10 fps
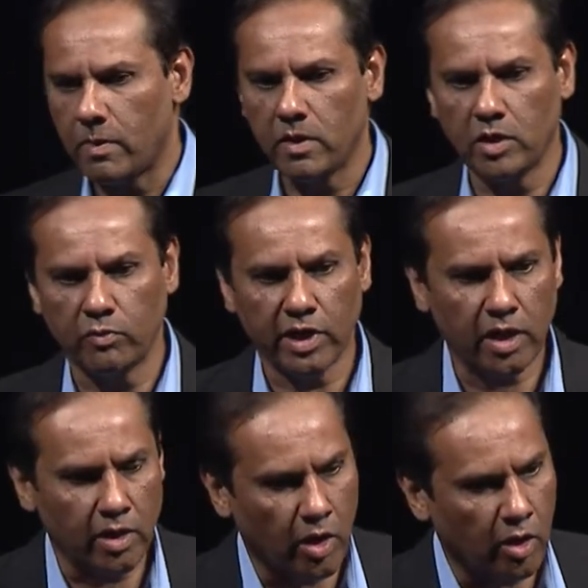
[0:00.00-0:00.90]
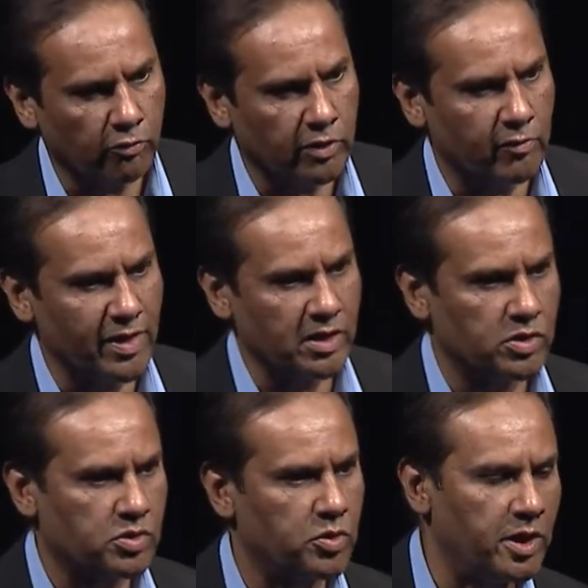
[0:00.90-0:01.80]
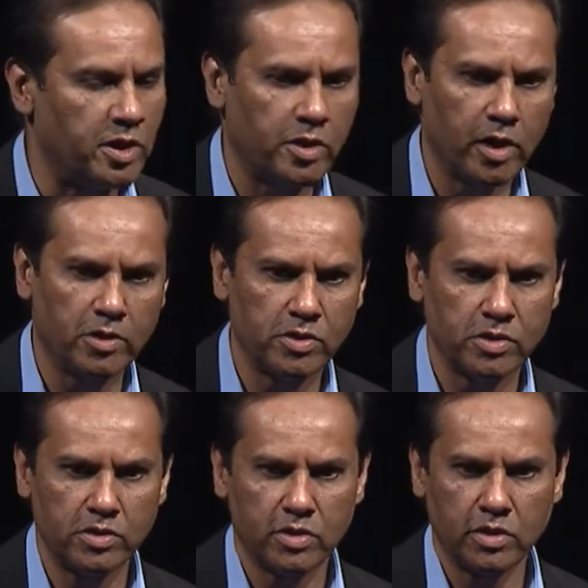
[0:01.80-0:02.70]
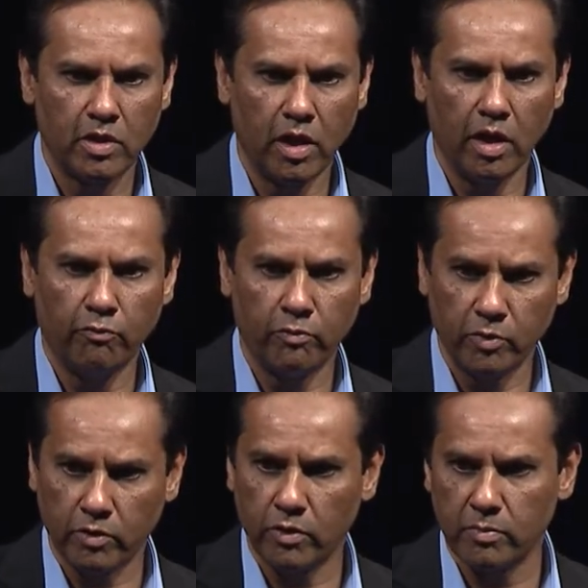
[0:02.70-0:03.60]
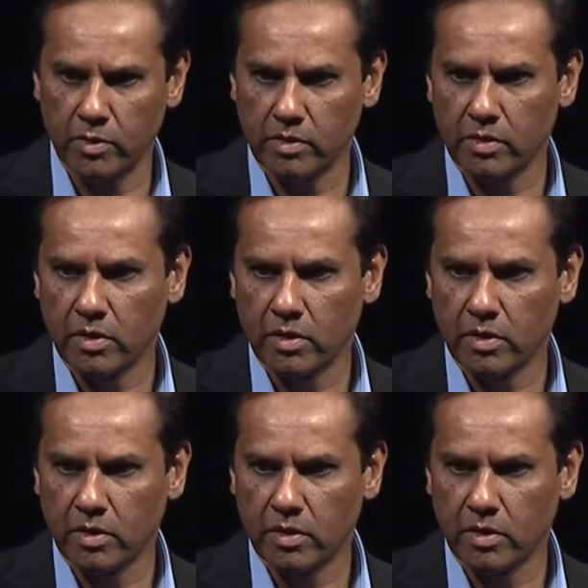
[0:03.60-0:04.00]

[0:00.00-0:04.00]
we get a lot of advanced threat intelligence from the government.